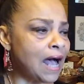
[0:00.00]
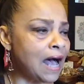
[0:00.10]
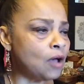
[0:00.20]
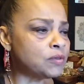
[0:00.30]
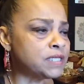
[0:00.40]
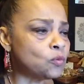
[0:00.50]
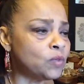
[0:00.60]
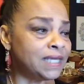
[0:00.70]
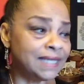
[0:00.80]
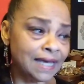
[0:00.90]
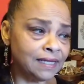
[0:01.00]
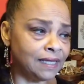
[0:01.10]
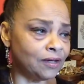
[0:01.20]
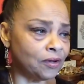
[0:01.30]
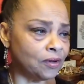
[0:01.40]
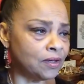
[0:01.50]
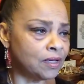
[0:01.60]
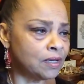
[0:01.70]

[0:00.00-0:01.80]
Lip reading: how did we get here